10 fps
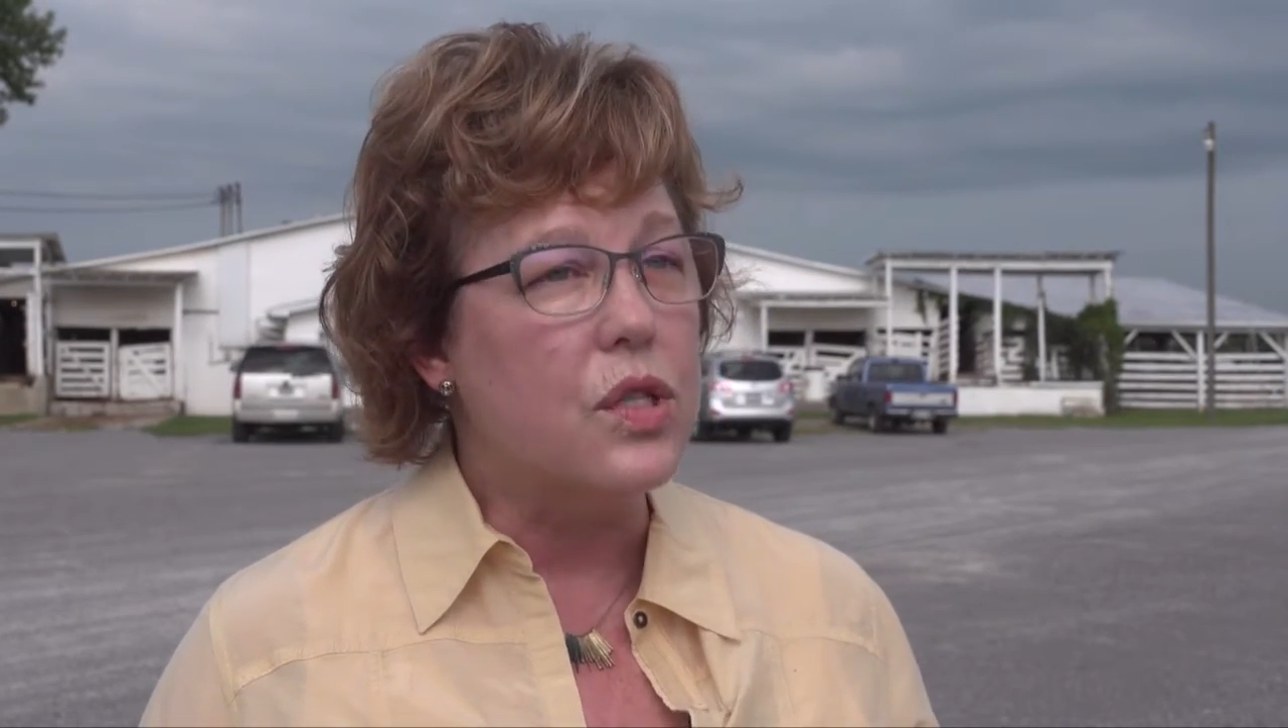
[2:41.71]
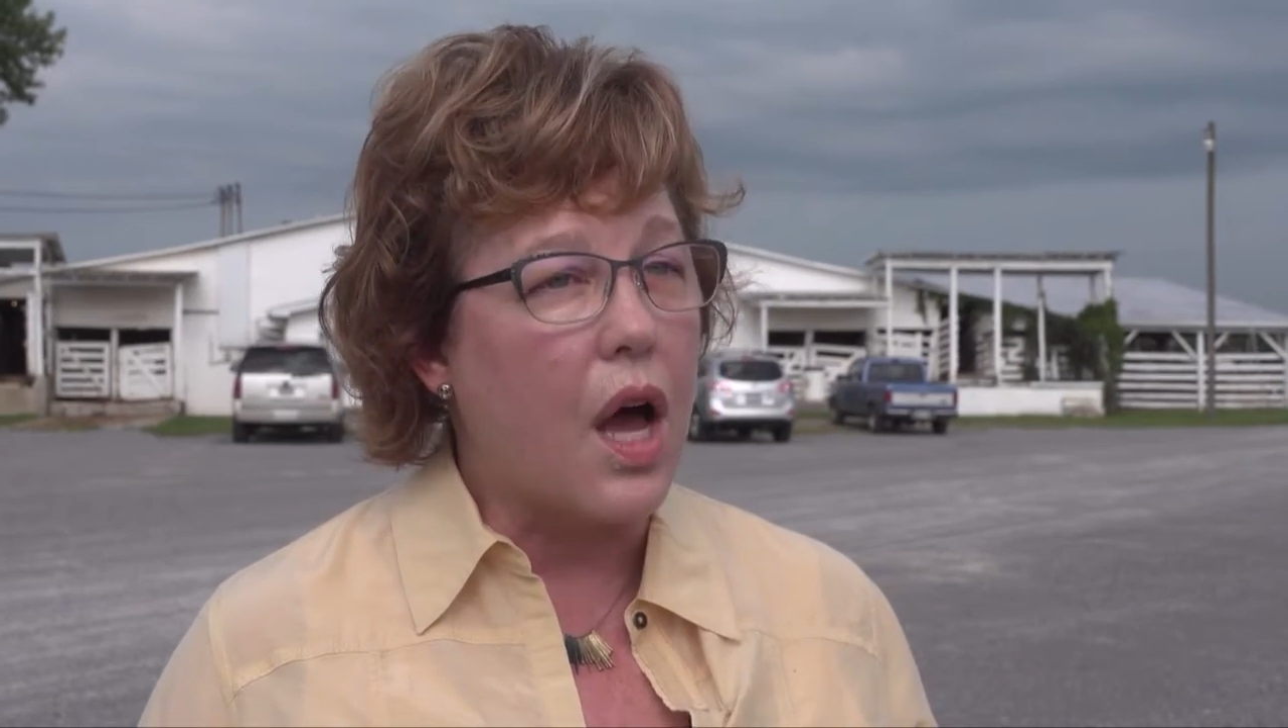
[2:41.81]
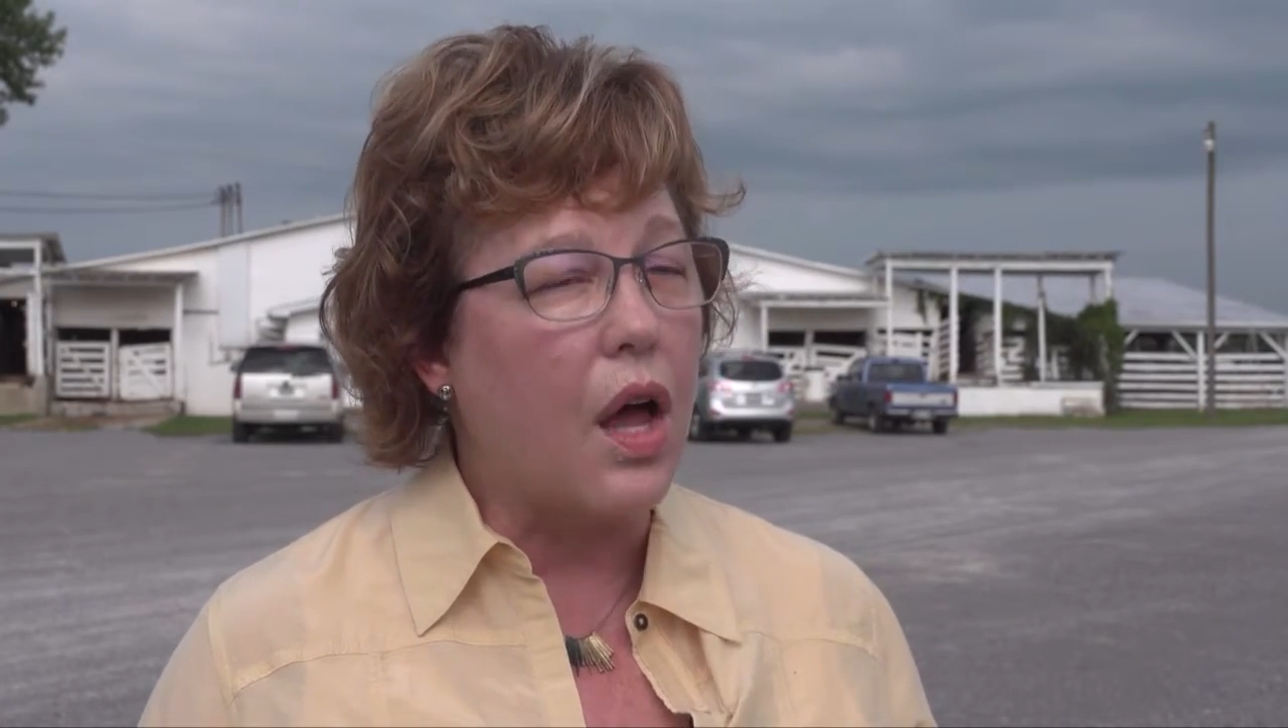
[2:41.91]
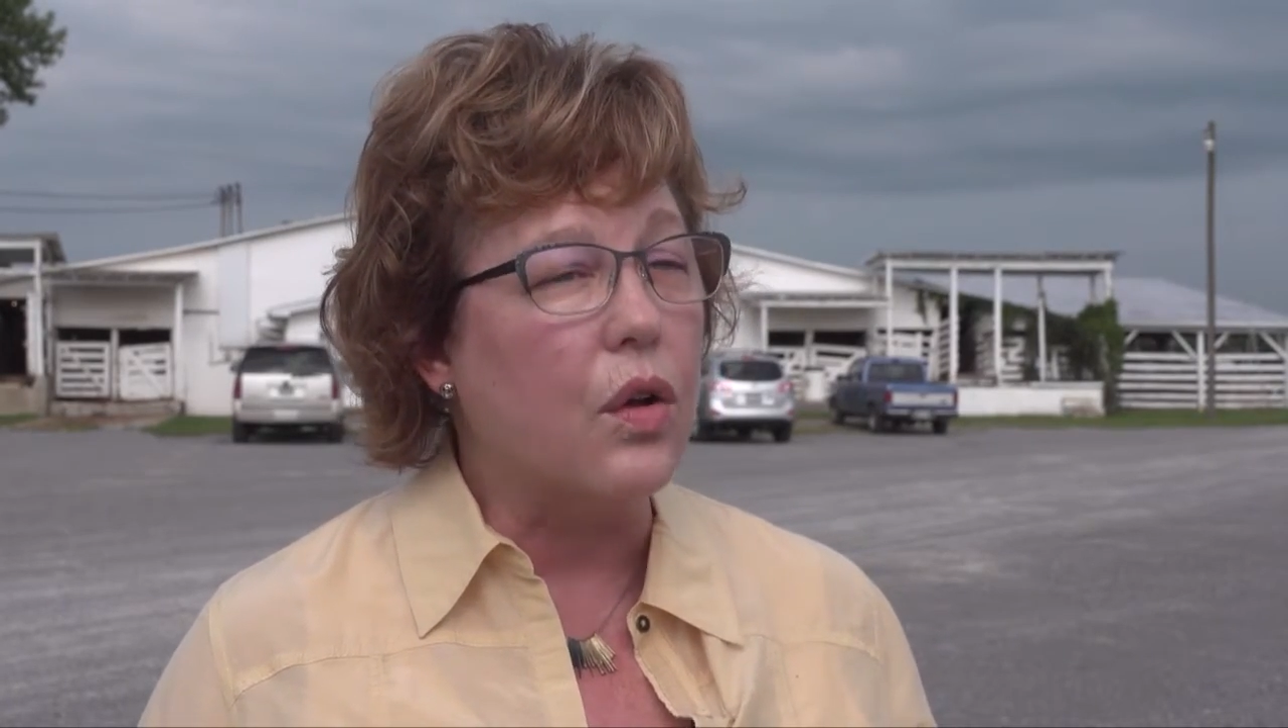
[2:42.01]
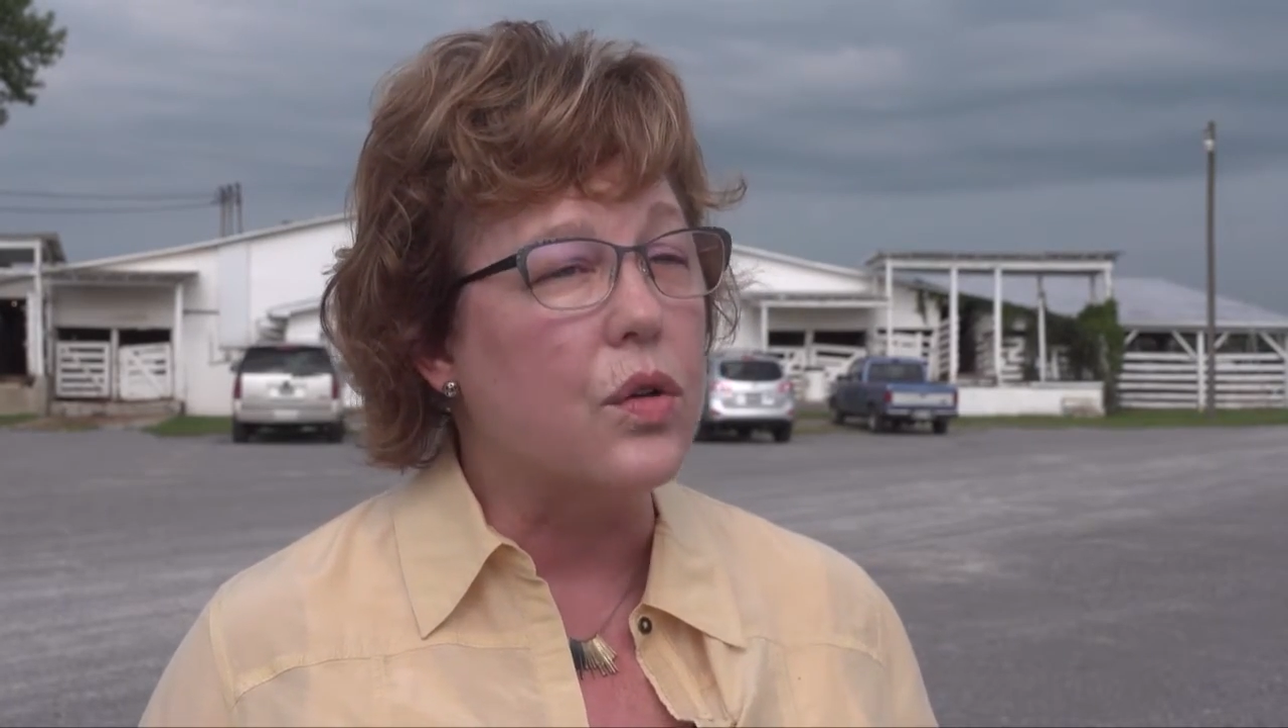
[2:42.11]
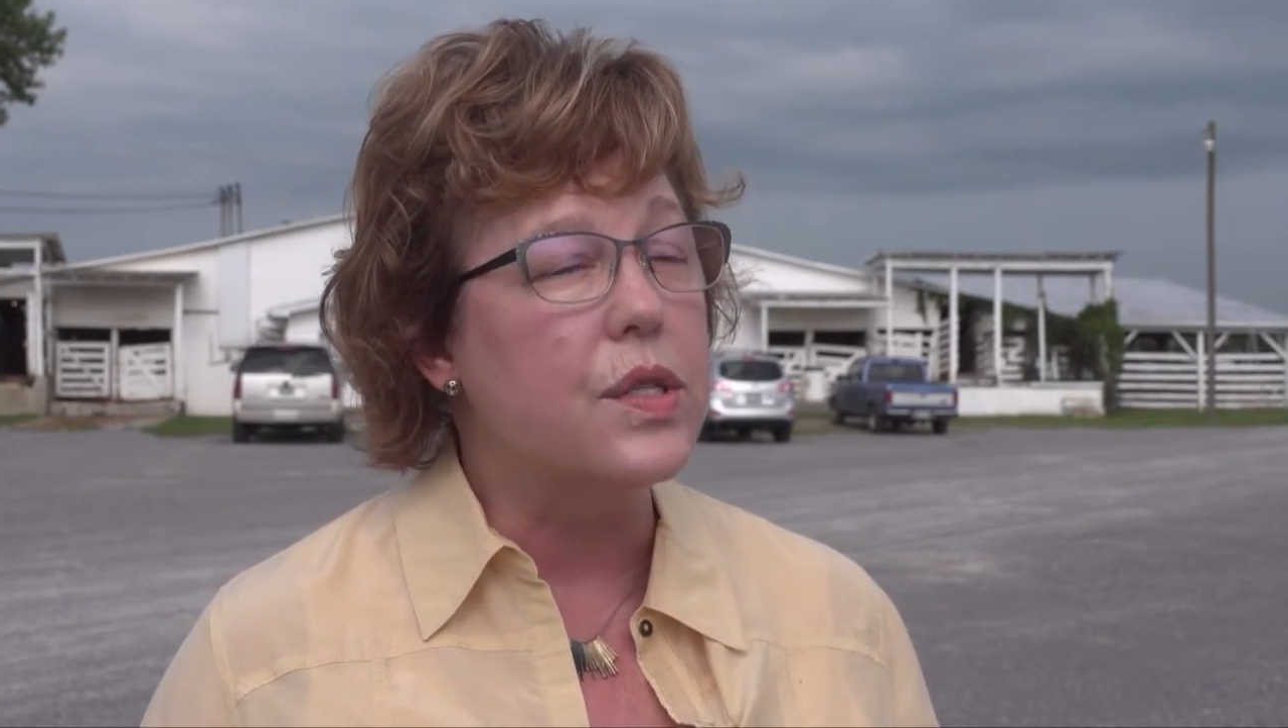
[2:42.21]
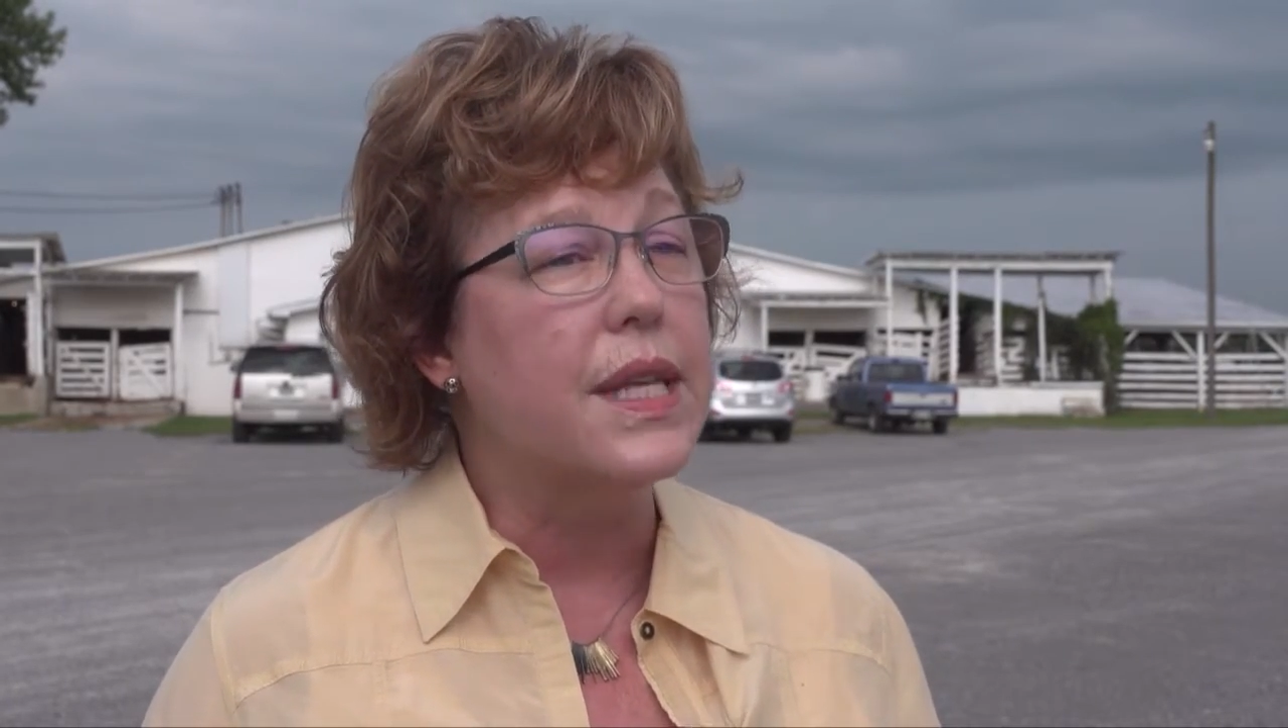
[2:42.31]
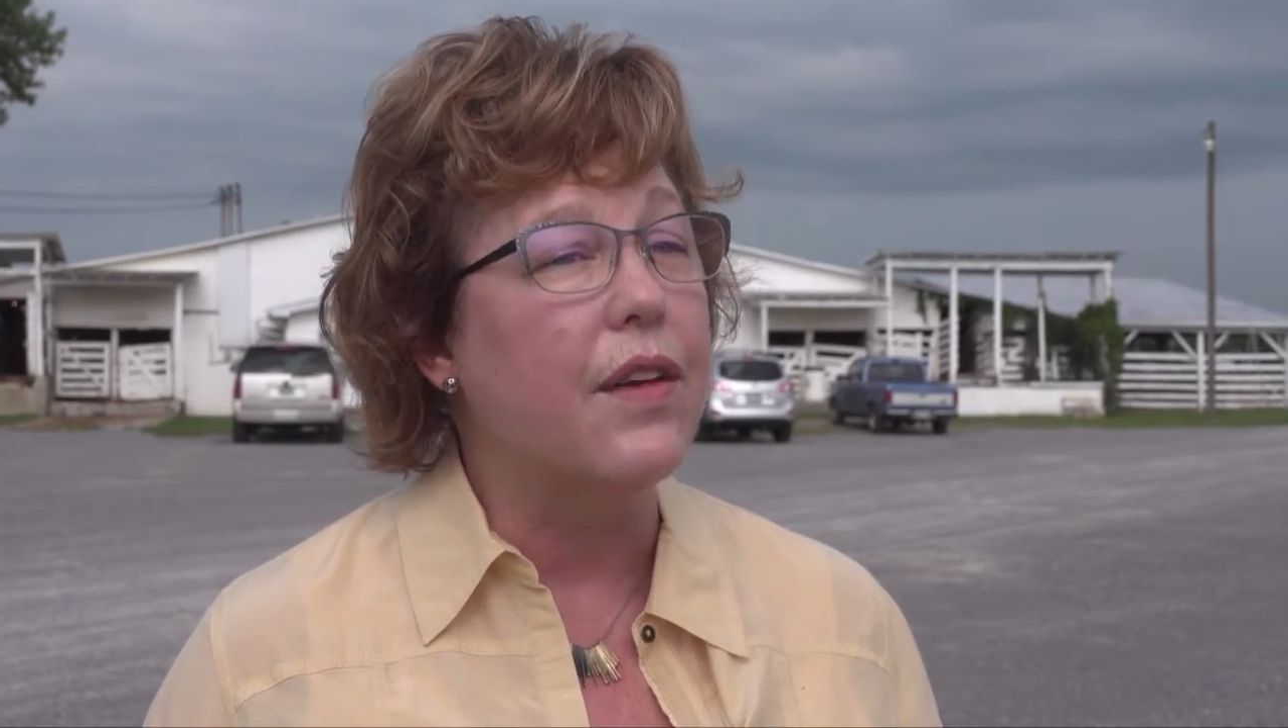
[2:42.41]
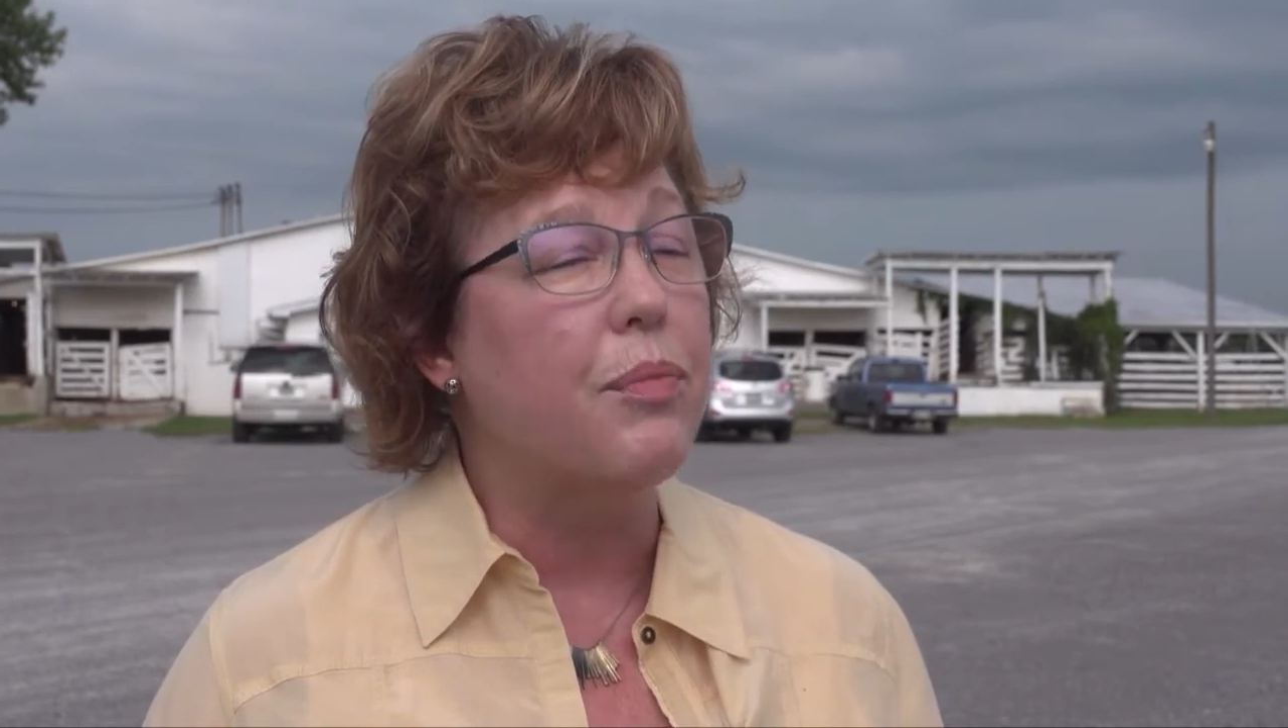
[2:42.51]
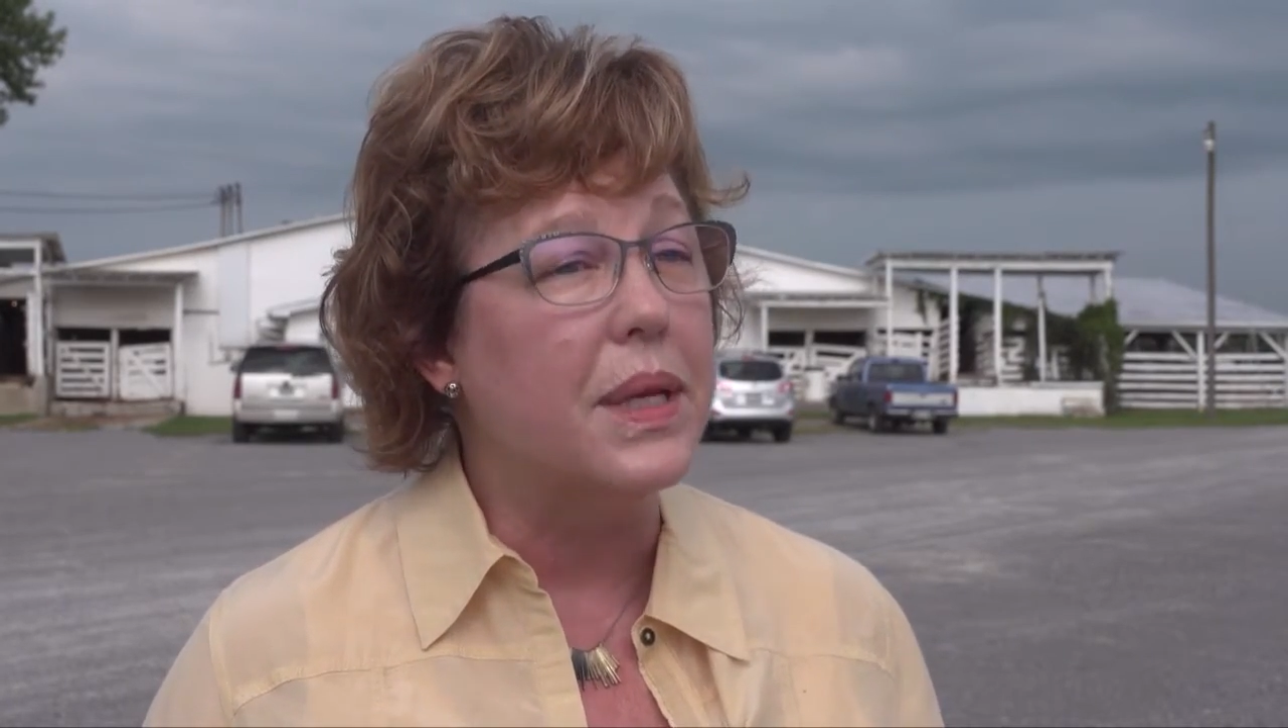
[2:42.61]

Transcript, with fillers: dollars have